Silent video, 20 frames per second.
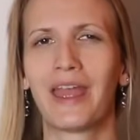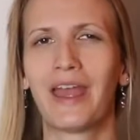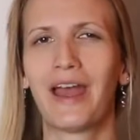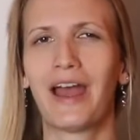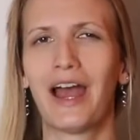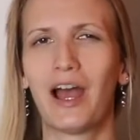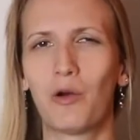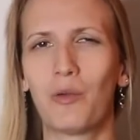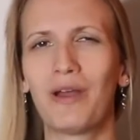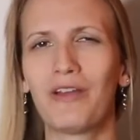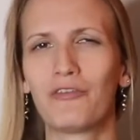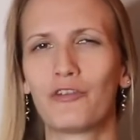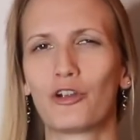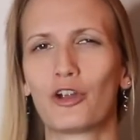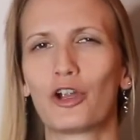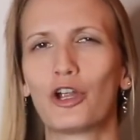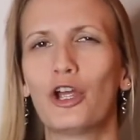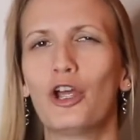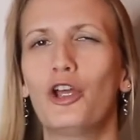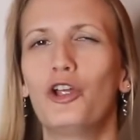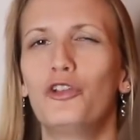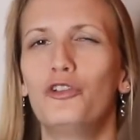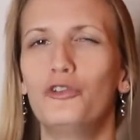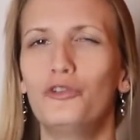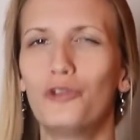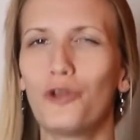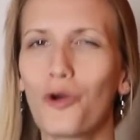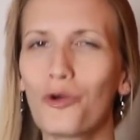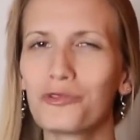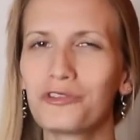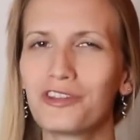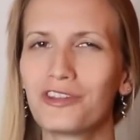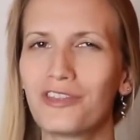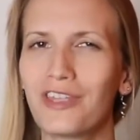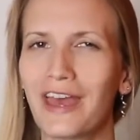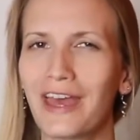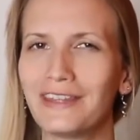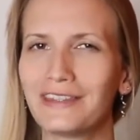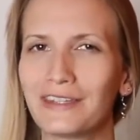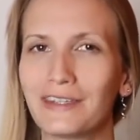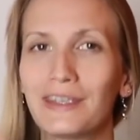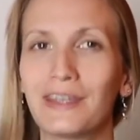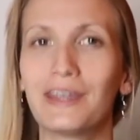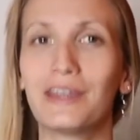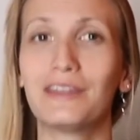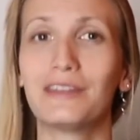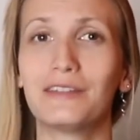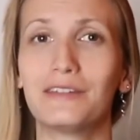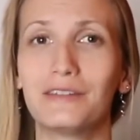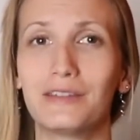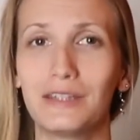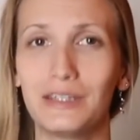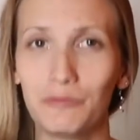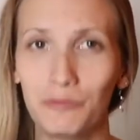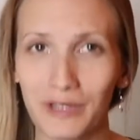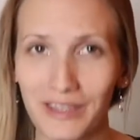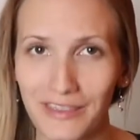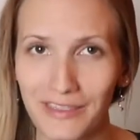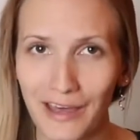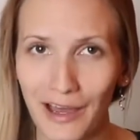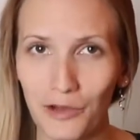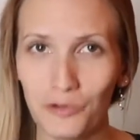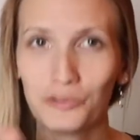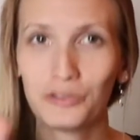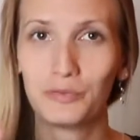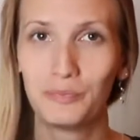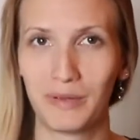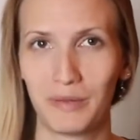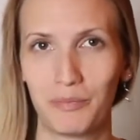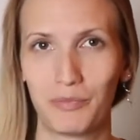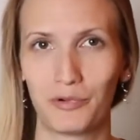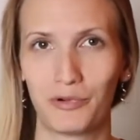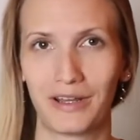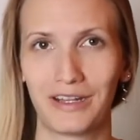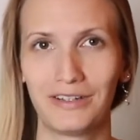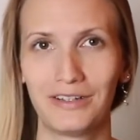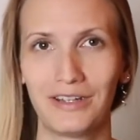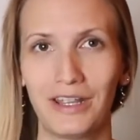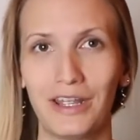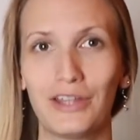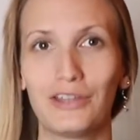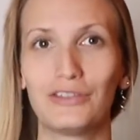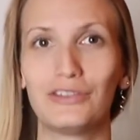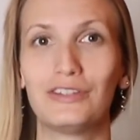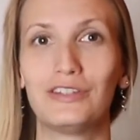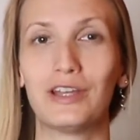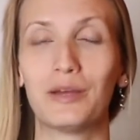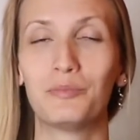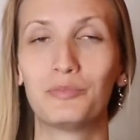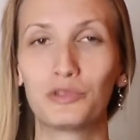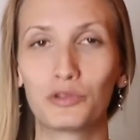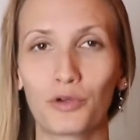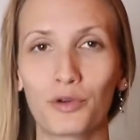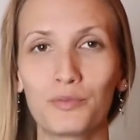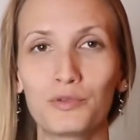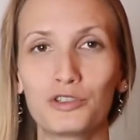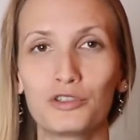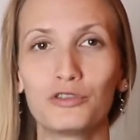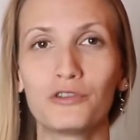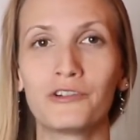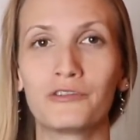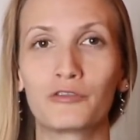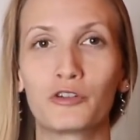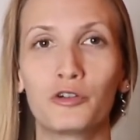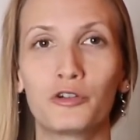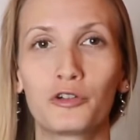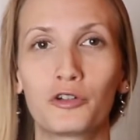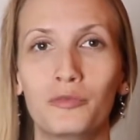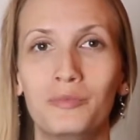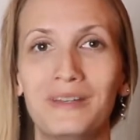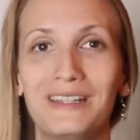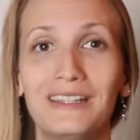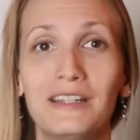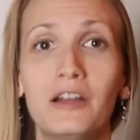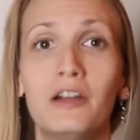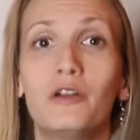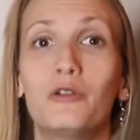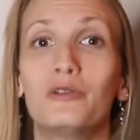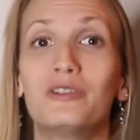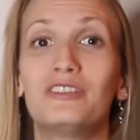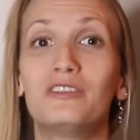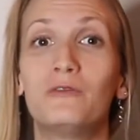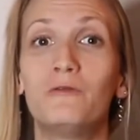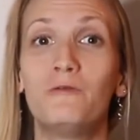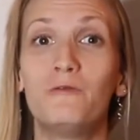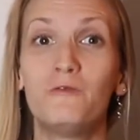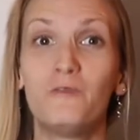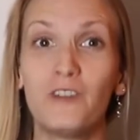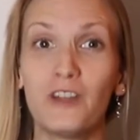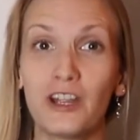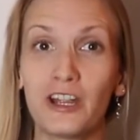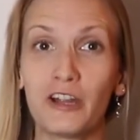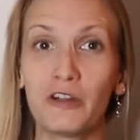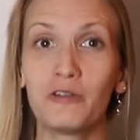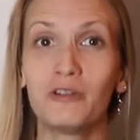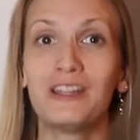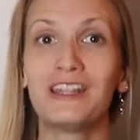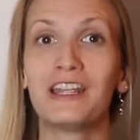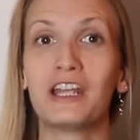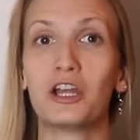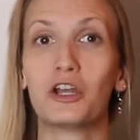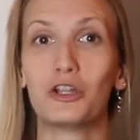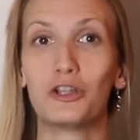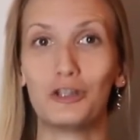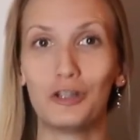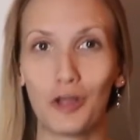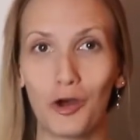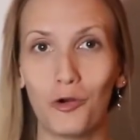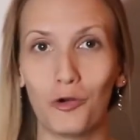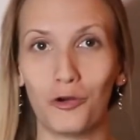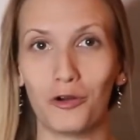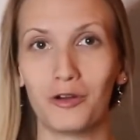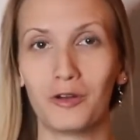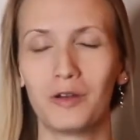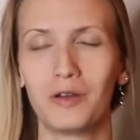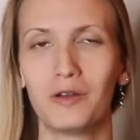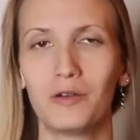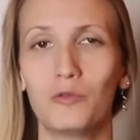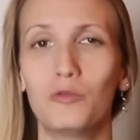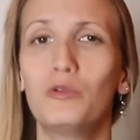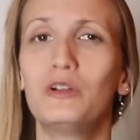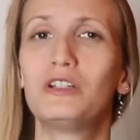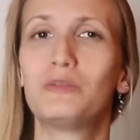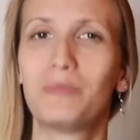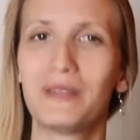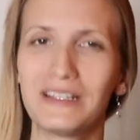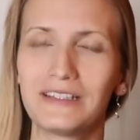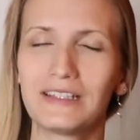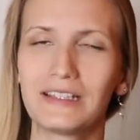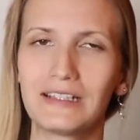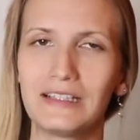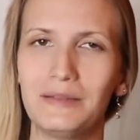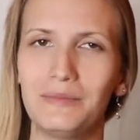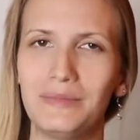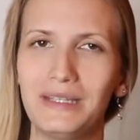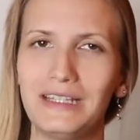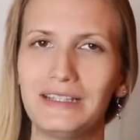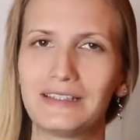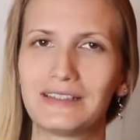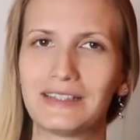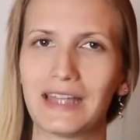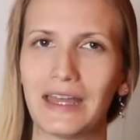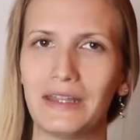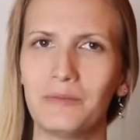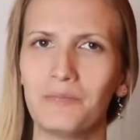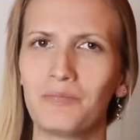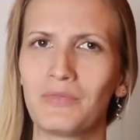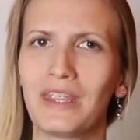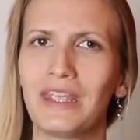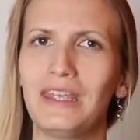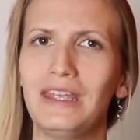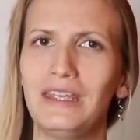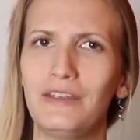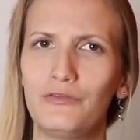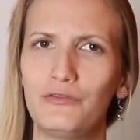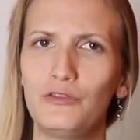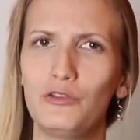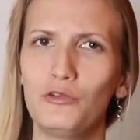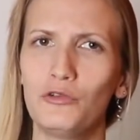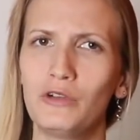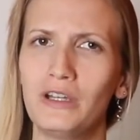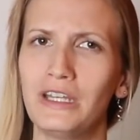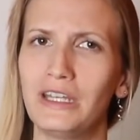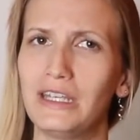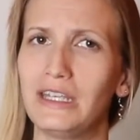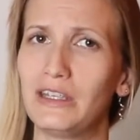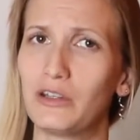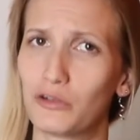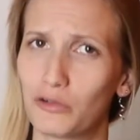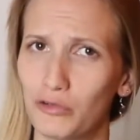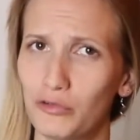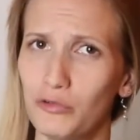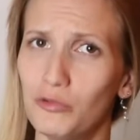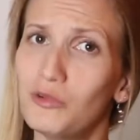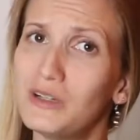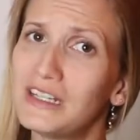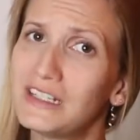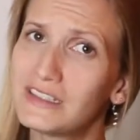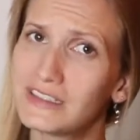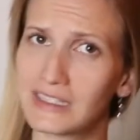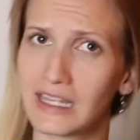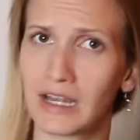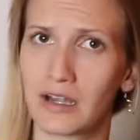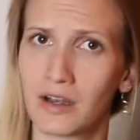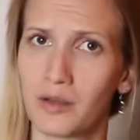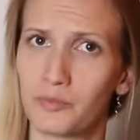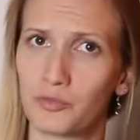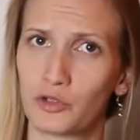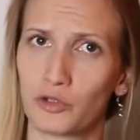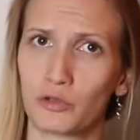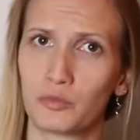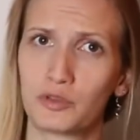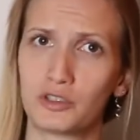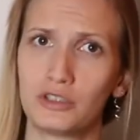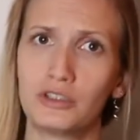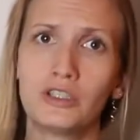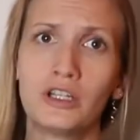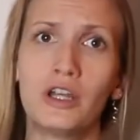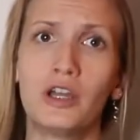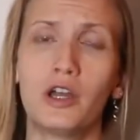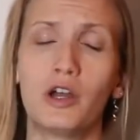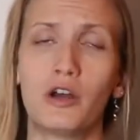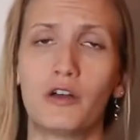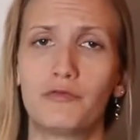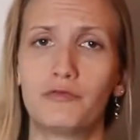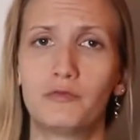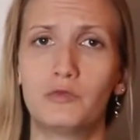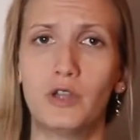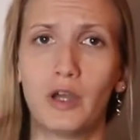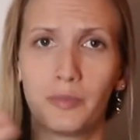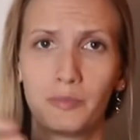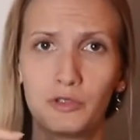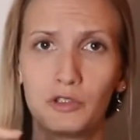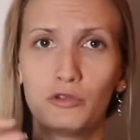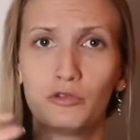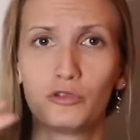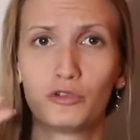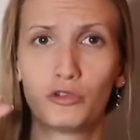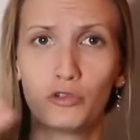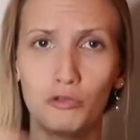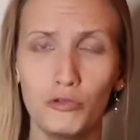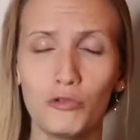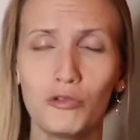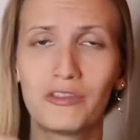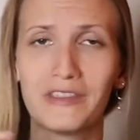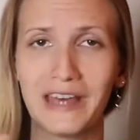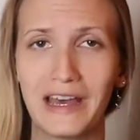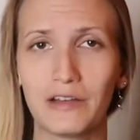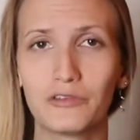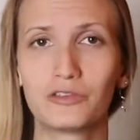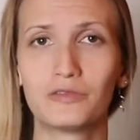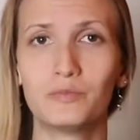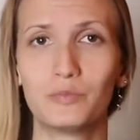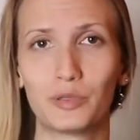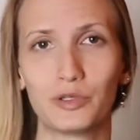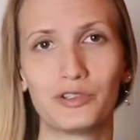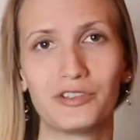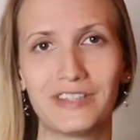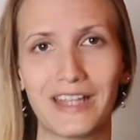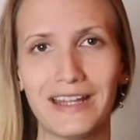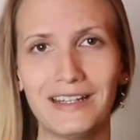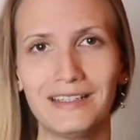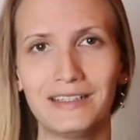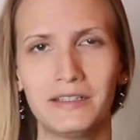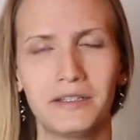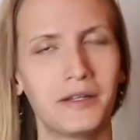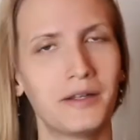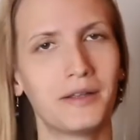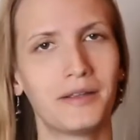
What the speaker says: However, note that without pepperin, the absorption of curcumin was very low, which basically means that if you increase that absorption of up to 2000%,